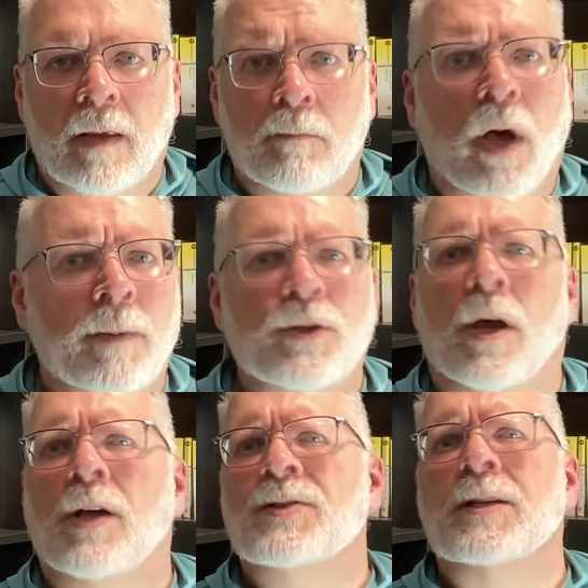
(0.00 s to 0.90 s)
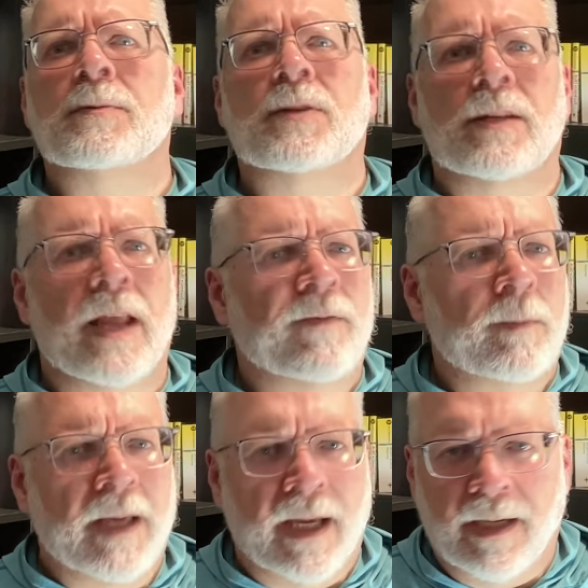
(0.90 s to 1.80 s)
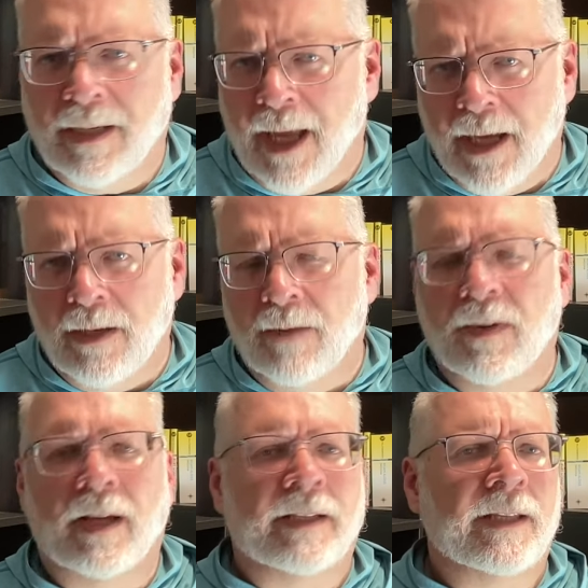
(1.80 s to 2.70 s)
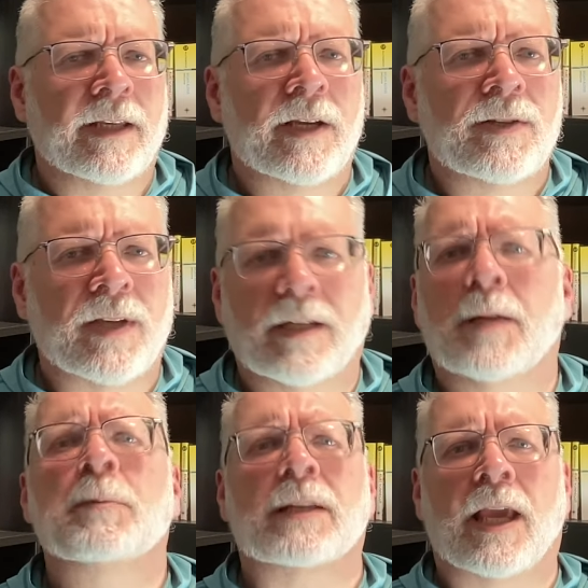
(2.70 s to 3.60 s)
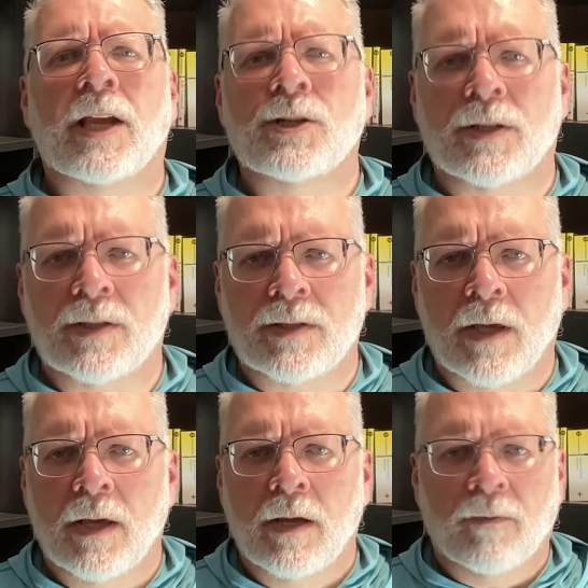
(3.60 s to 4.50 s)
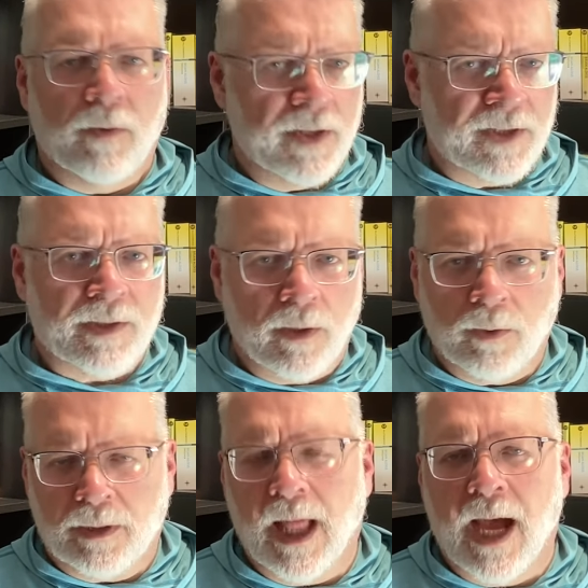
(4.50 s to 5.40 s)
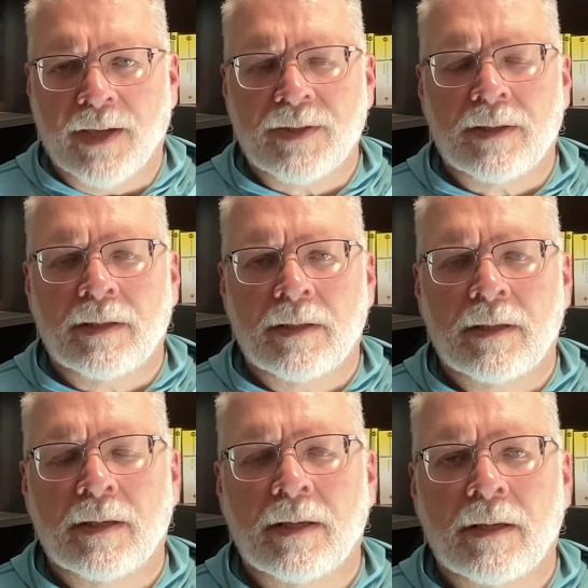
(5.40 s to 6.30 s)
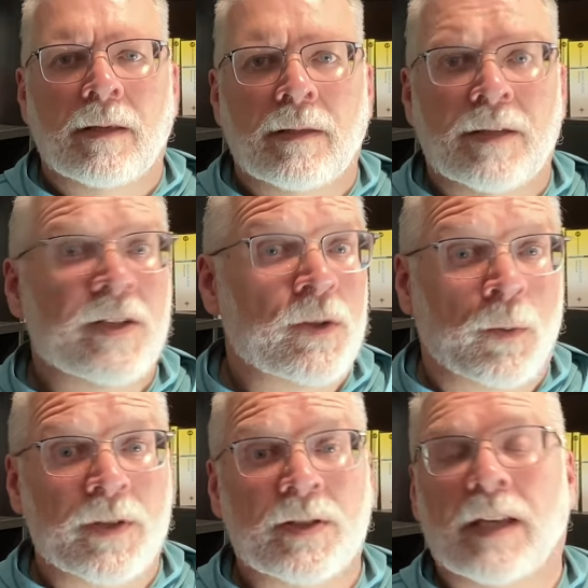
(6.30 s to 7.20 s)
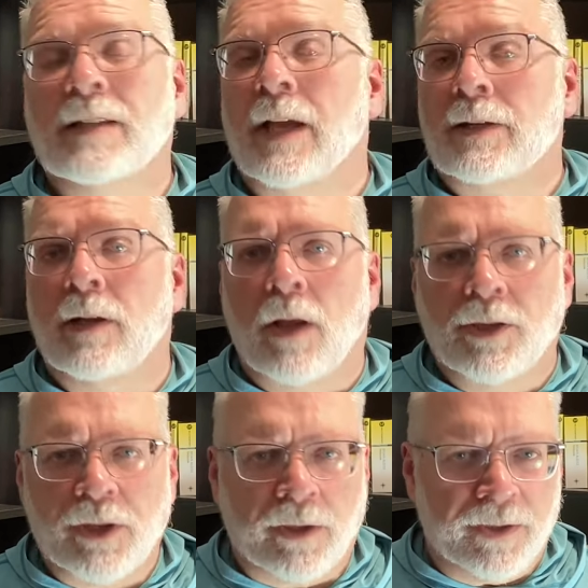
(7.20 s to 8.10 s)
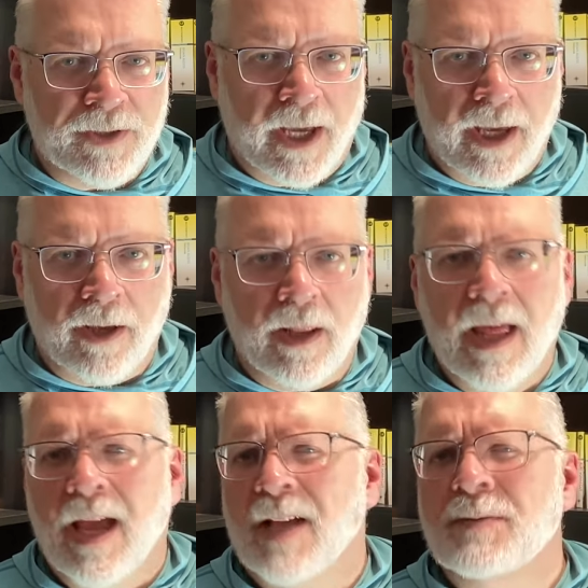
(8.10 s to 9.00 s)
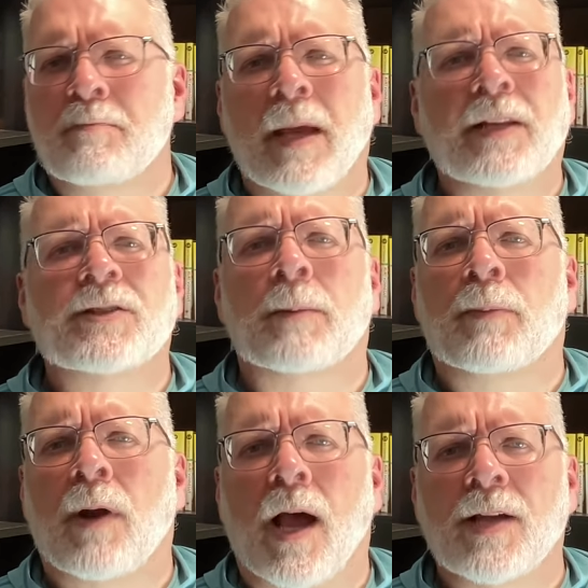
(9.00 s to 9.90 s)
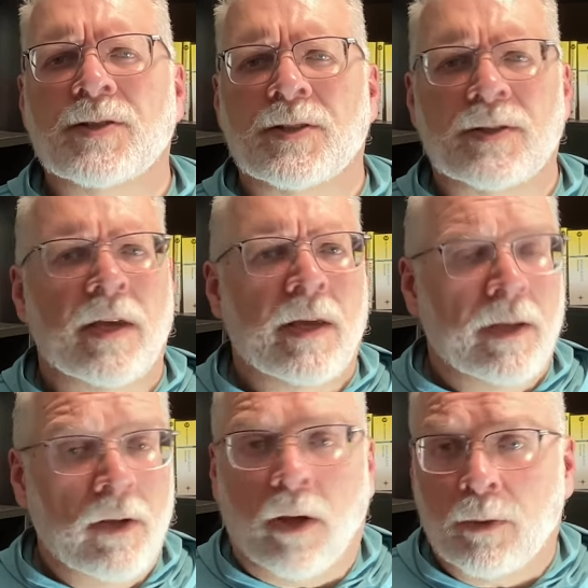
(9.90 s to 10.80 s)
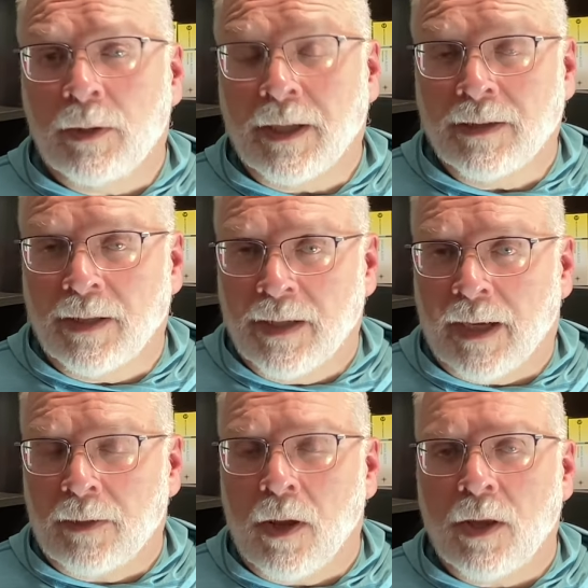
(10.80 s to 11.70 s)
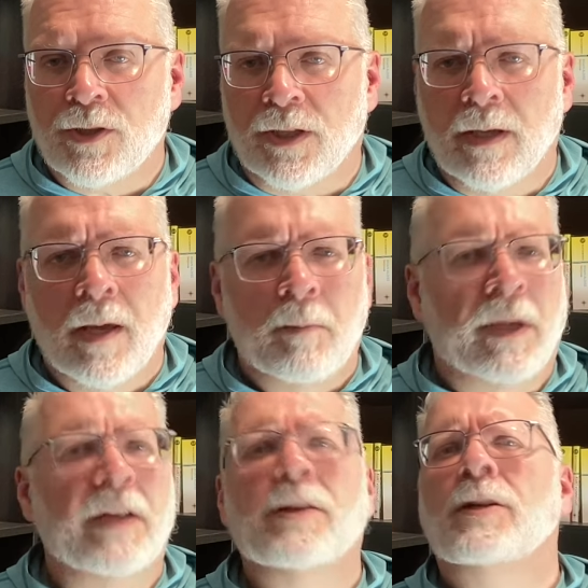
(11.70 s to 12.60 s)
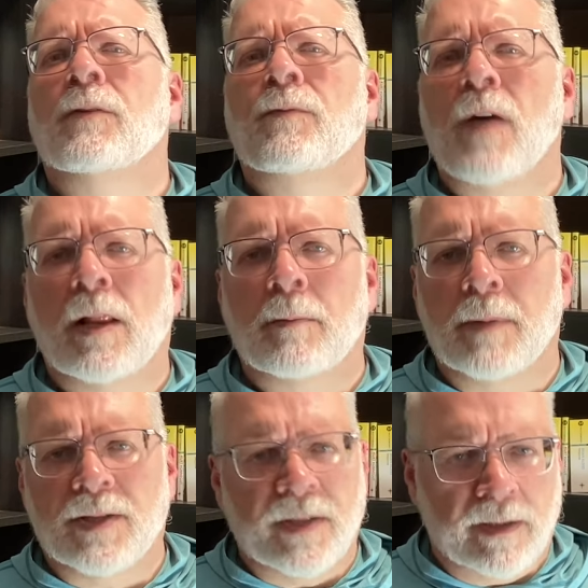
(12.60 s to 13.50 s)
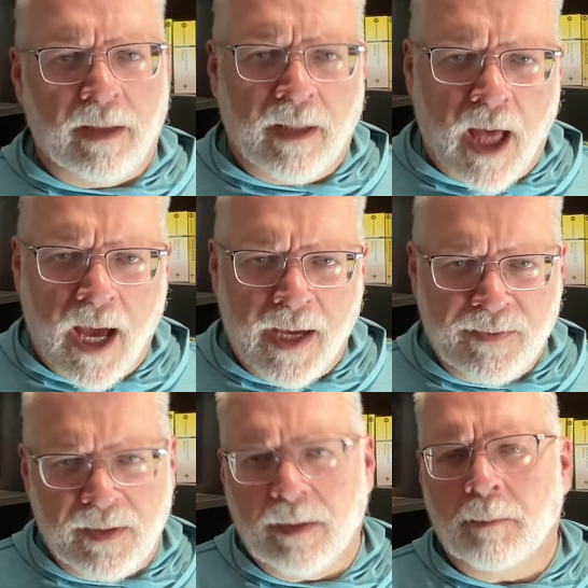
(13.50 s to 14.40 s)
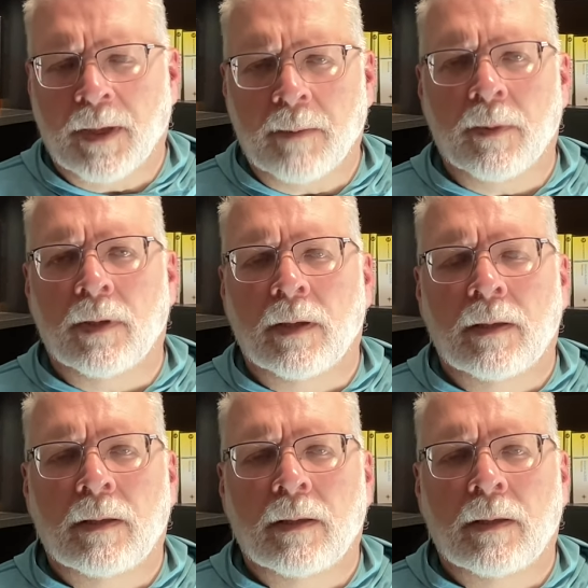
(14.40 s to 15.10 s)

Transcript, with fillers: Bob Shaw seems to never be at an end of ideas and implications for this slow glass. This twisting technological tale has many surprises, not only in the technology, but in the developments in the lives of the people.